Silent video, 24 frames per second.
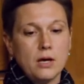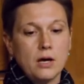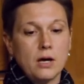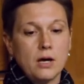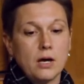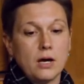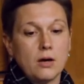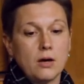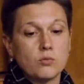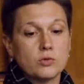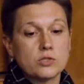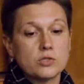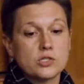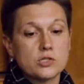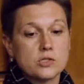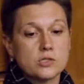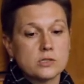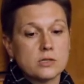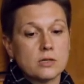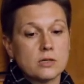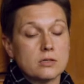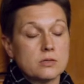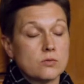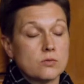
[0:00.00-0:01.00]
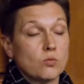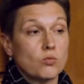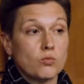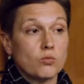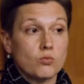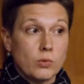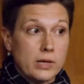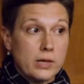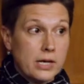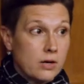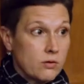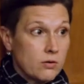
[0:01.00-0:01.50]
uh, which is,
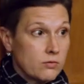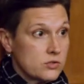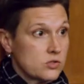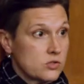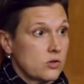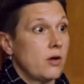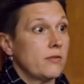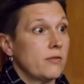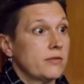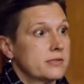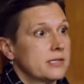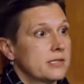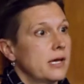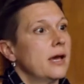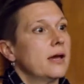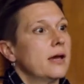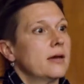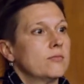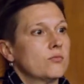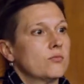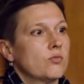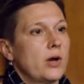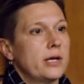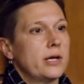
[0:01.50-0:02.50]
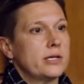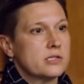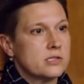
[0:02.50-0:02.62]
we hear this all the time, right?